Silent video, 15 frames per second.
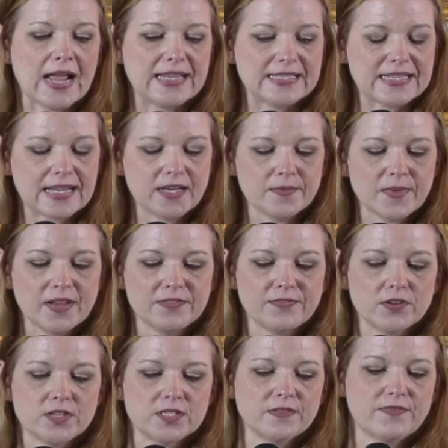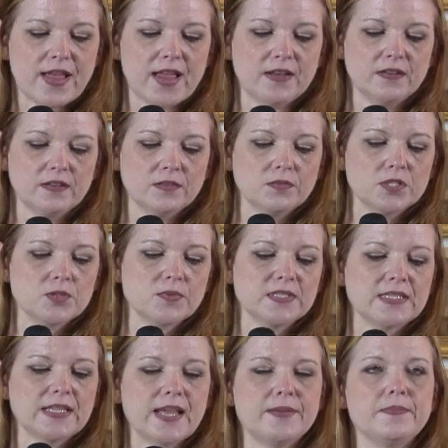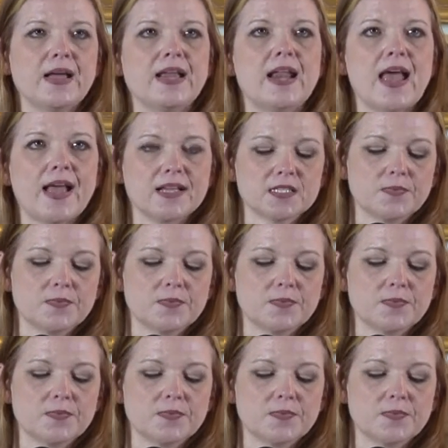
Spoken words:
I attended my first event, which was led by an